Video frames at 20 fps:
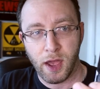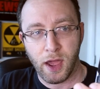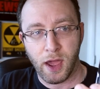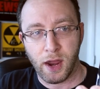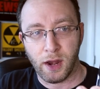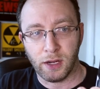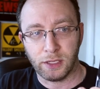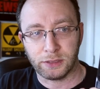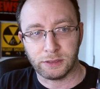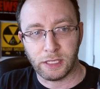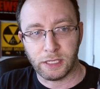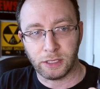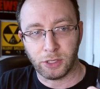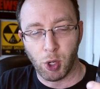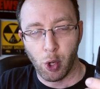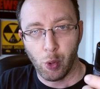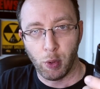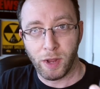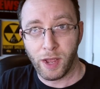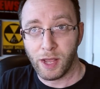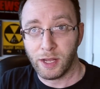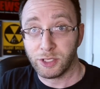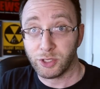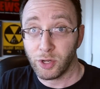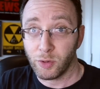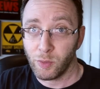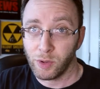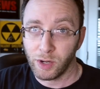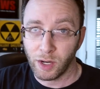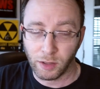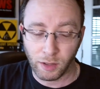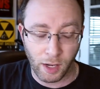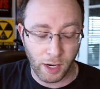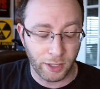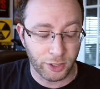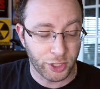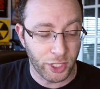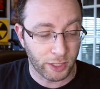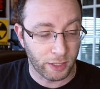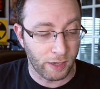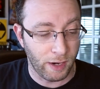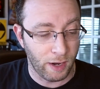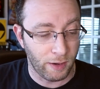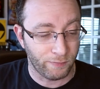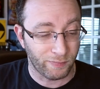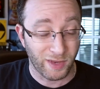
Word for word: And I was like, okay, so I went online, checked it out.